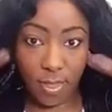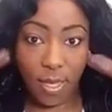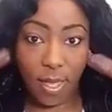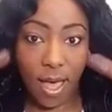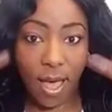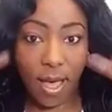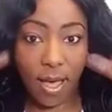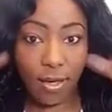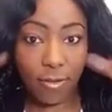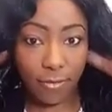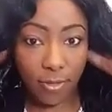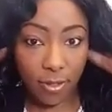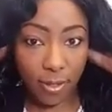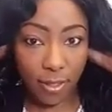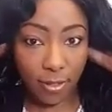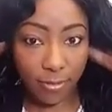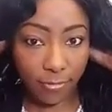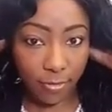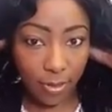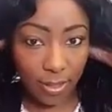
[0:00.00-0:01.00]
I offer
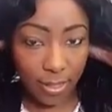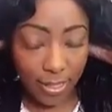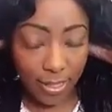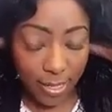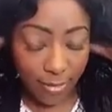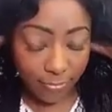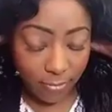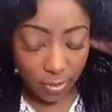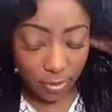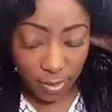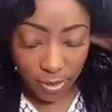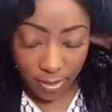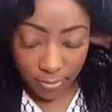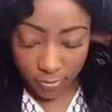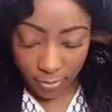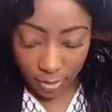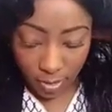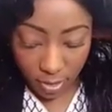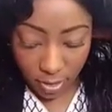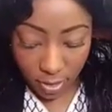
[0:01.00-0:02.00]
different levels of
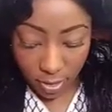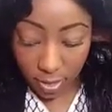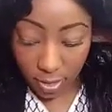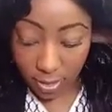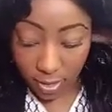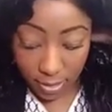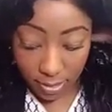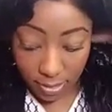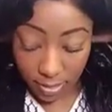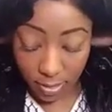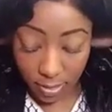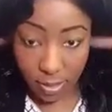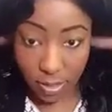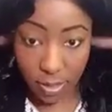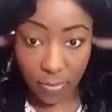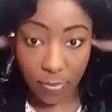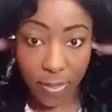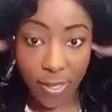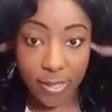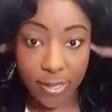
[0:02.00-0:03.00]
security because it just
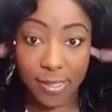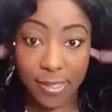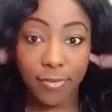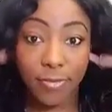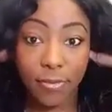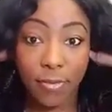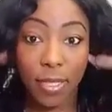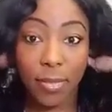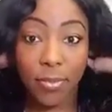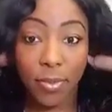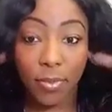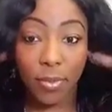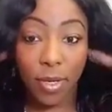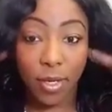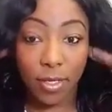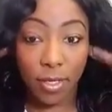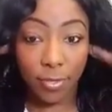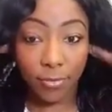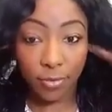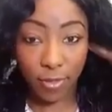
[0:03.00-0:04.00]
depends. Different people
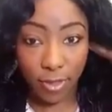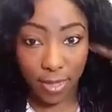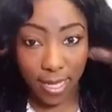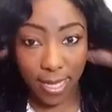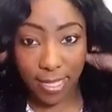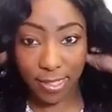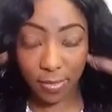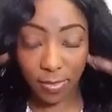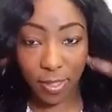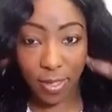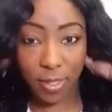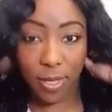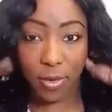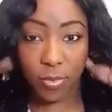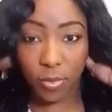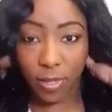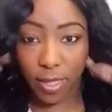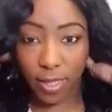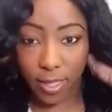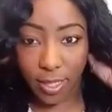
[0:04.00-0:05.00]
want different things with their
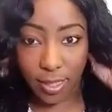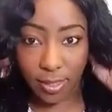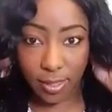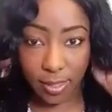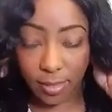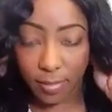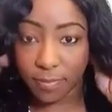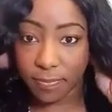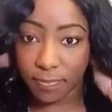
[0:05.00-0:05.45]
wigs.